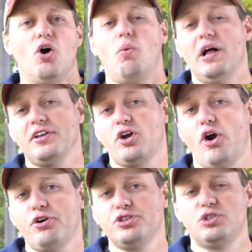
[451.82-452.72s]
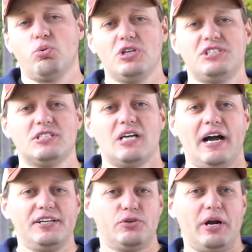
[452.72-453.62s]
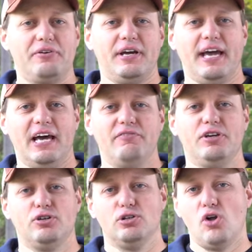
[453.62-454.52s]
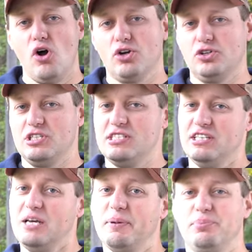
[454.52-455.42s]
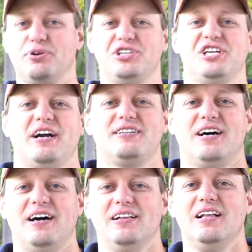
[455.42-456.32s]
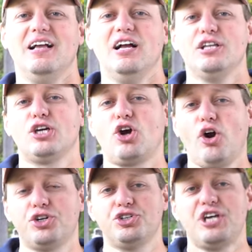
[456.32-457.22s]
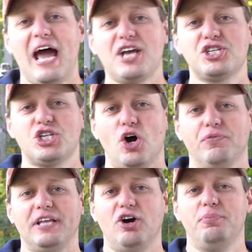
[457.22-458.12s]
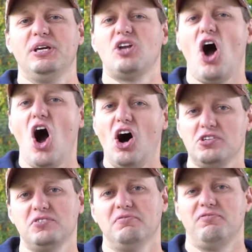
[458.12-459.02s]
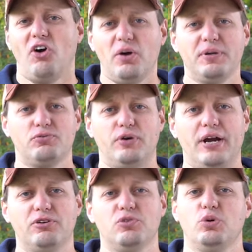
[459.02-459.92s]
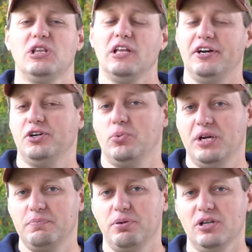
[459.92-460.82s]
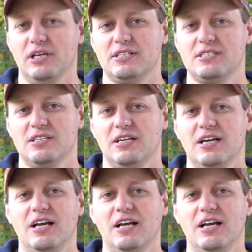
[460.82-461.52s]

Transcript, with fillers: While the cartridge was designed around a heavier, longer, slimmer projectile, the cartridge has shown that would be an awesome varmint round with lighter weight bullets.